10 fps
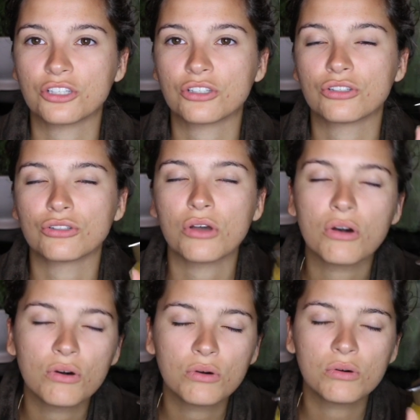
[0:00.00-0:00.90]

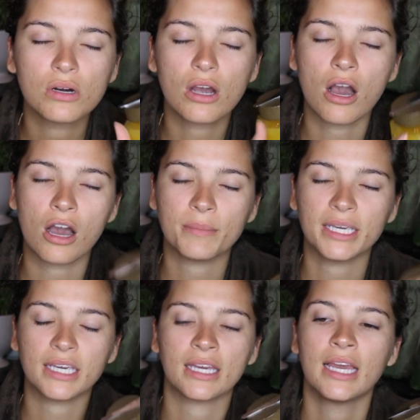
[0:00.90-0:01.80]
so
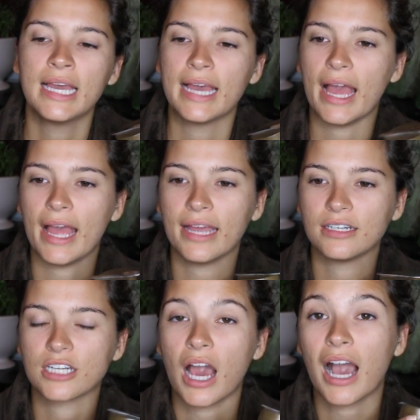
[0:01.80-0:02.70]
calming
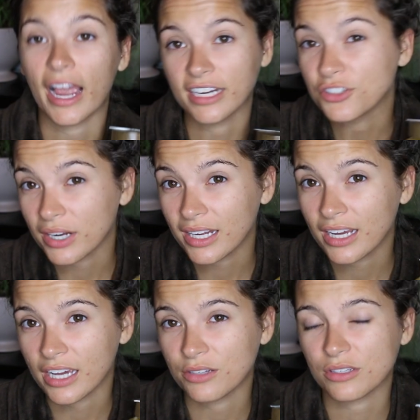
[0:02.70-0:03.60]
and
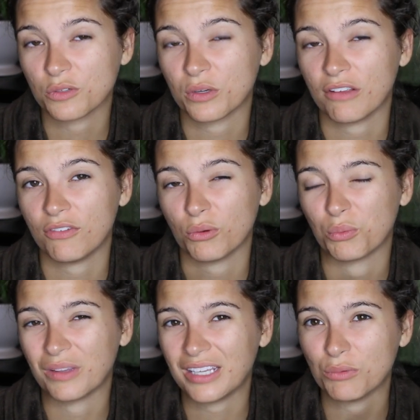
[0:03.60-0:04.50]
hydrating. I use this when I feel
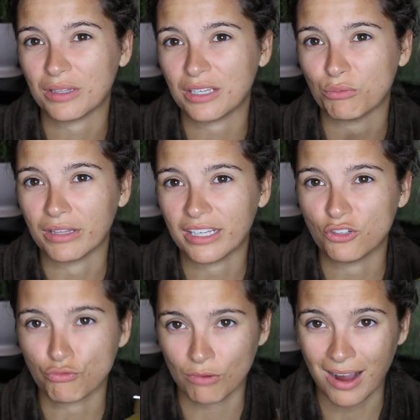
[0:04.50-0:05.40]
really, really, really
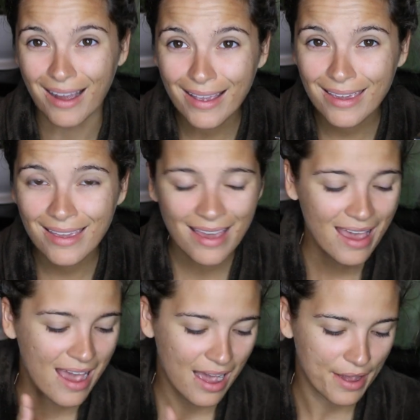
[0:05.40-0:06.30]
dry.
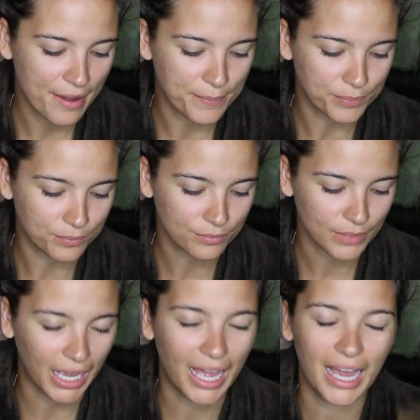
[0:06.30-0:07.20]
I'm
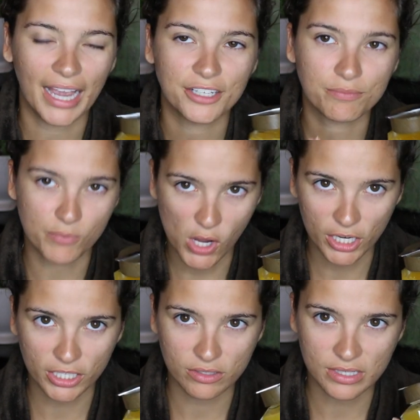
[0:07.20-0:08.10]
not
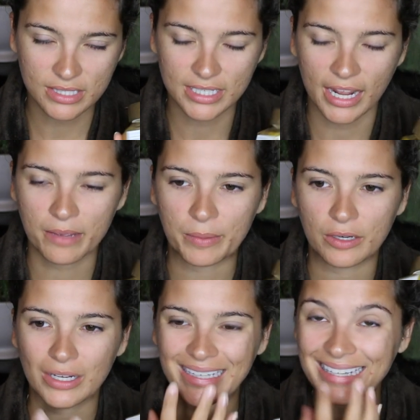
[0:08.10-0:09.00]
going to use this today, but
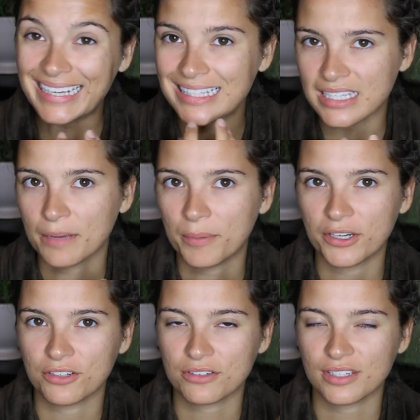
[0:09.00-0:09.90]
it heats up
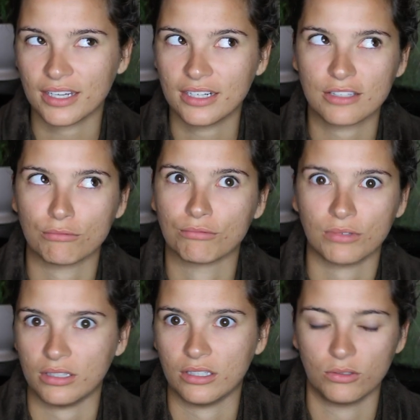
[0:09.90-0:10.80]
on your skin. It's
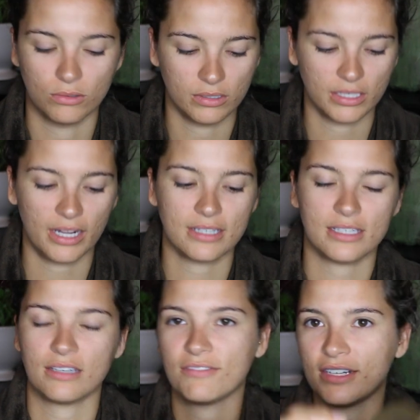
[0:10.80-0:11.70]
really cool, and it has,
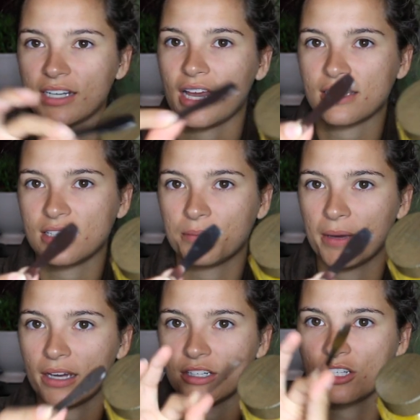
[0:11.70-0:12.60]
like, fantastic
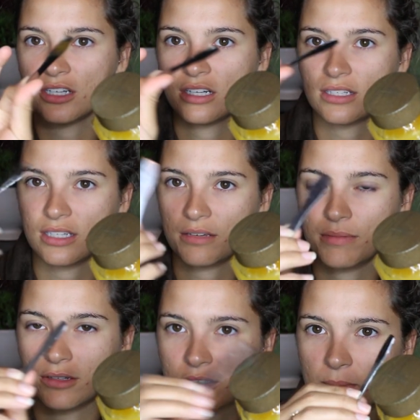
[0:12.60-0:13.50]
packaging. It has, like, a
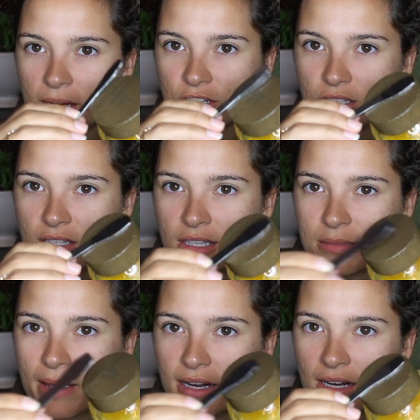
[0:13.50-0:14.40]
metal spatula
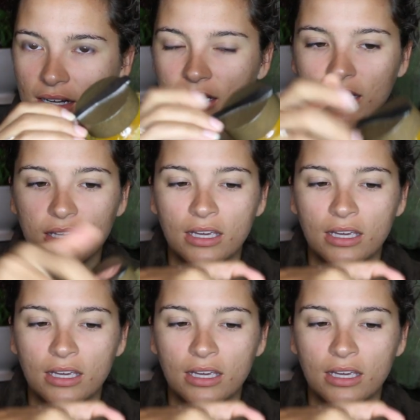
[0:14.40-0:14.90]
that's magnetic.